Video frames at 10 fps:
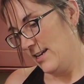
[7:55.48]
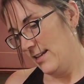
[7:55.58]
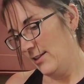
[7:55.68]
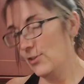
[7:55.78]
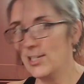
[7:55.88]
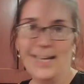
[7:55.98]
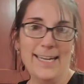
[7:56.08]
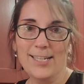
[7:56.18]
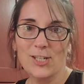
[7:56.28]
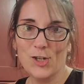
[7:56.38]
Looks like
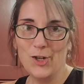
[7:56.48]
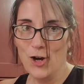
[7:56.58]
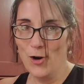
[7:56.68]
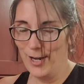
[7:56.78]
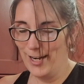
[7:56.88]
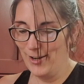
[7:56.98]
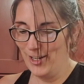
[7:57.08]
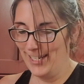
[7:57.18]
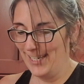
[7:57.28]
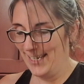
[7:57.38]
it's snowing on
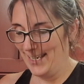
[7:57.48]
it.